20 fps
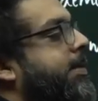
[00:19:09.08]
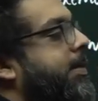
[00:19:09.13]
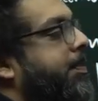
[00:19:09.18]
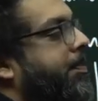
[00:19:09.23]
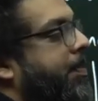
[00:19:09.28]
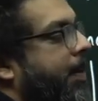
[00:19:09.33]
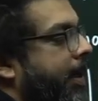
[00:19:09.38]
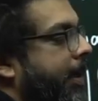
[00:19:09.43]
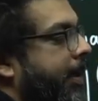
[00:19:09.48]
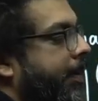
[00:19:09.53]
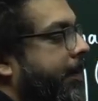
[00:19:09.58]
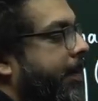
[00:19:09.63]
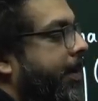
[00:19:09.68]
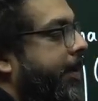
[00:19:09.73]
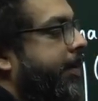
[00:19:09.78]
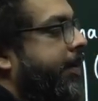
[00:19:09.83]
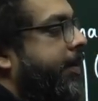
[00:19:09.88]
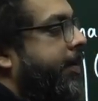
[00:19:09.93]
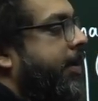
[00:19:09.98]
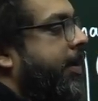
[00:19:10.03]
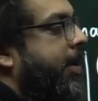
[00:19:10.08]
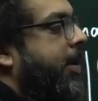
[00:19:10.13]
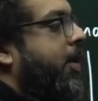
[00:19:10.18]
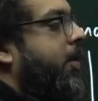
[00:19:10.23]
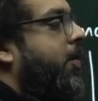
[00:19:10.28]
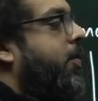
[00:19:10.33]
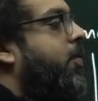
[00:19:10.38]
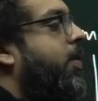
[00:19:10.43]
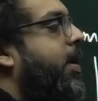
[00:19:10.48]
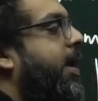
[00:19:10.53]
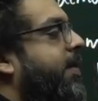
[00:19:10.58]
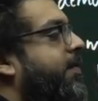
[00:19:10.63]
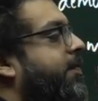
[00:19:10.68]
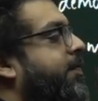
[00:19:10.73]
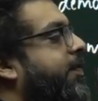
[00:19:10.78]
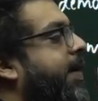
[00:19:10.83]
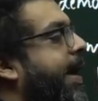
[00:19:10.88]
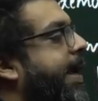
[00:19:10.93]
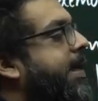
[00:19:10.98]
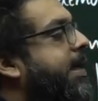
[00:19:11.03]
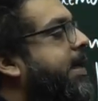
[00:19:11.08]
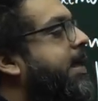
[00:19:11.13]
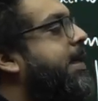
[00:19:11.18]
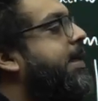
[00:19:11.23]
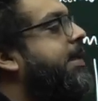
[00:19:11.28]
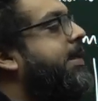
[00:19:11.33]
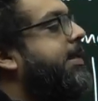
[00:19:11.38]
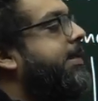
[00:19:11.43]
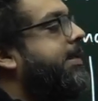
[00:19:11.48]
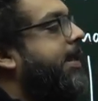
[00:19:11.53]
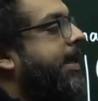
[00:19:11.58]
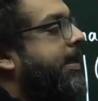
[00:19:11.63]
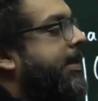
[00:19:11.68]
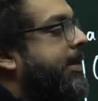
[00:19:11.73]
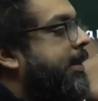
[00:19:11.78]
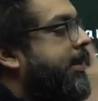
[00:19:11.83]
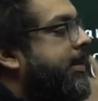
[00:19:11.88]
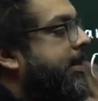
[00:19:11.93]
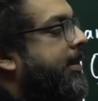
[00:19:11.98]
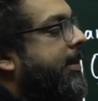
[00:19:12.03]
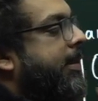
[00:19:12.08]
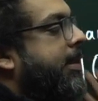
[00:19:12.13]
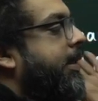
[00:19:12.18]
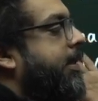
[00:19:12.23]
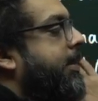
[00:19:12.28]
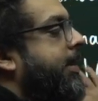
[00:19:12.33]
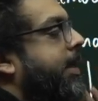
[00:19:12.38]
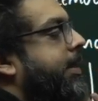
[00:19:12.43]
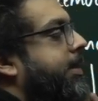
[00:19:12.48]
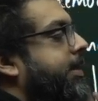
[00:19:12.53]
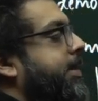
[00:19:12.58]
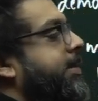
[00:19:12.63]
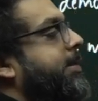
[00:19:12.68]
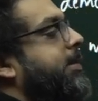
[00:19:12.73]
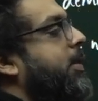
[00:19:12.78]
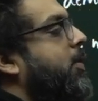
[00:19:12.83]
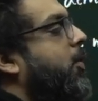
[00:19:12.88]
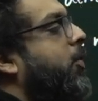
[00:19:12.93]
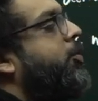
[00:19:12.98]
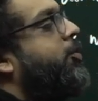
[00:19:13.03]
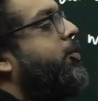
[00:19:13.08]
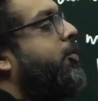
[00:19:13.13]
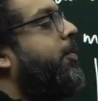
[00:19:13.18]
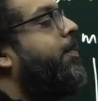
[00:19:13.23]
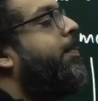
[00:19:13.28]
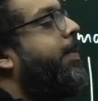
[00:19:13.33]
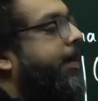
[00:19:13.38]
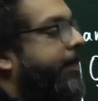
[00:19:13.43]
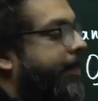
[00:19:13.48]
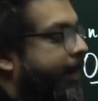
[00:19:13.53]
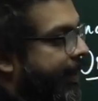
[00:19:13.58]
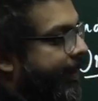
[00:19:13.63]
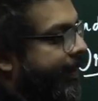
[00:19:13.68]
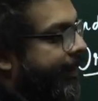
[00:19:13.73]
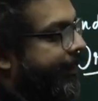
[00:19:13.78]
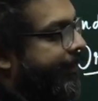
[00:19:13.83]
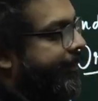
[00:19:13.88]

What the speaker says: the Parliament, who can finally decide that this law should be made.